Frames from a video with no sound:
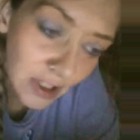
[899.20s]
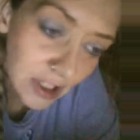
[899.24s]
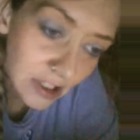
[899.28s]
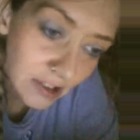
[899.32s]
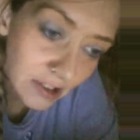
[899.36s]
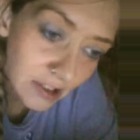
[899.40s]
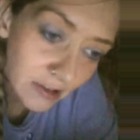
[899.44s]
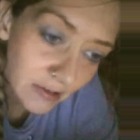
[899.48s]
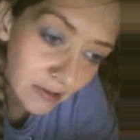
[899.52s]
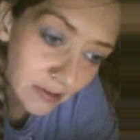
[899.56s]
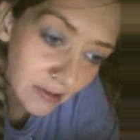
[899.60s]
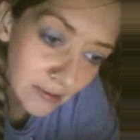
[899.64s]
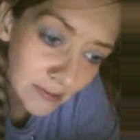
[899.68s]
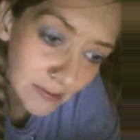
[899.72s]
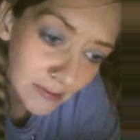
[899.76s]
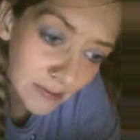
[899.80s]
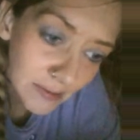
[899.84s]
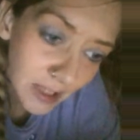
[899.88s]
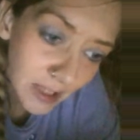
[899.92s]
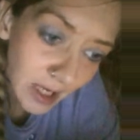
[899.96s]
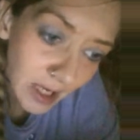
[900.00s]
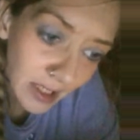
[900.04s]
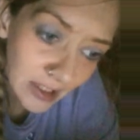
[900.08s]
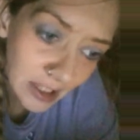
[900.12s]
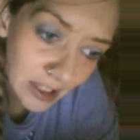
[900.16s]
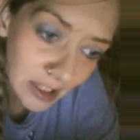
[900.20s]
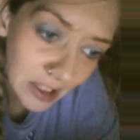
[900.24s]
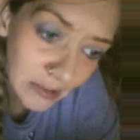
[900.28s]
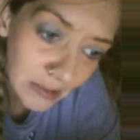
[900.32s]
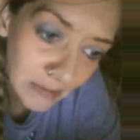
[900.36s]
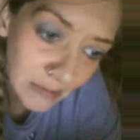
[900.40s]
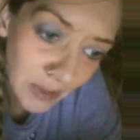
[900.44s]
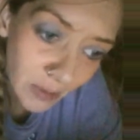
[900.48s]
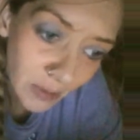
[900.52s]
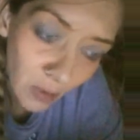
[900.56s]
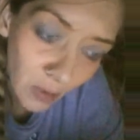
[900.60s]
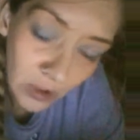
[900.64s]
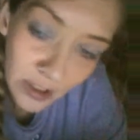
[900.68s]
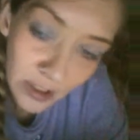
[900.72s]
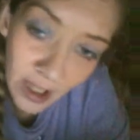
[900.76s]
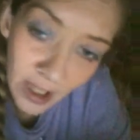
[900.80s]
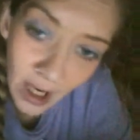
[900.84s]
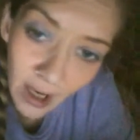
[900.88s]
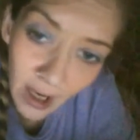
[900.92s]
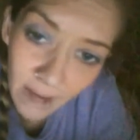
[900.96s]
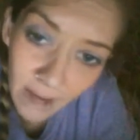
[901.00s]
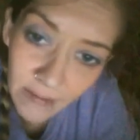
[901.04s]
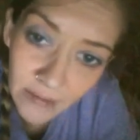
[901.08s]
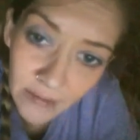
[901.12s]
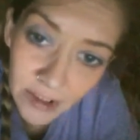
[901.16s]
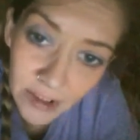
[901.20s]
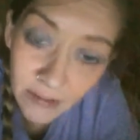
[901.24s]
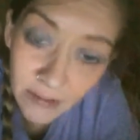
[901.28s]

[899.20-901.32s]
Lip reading: You know, that has given me more time